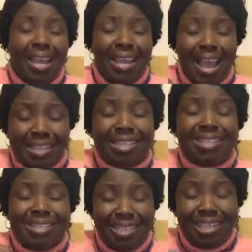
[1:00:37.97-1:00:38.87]
he has
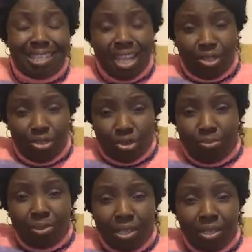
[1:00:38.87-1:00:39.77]
created you
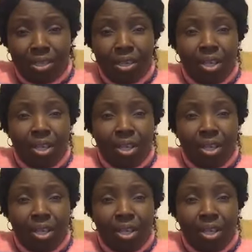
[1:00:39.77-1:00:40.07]
to be.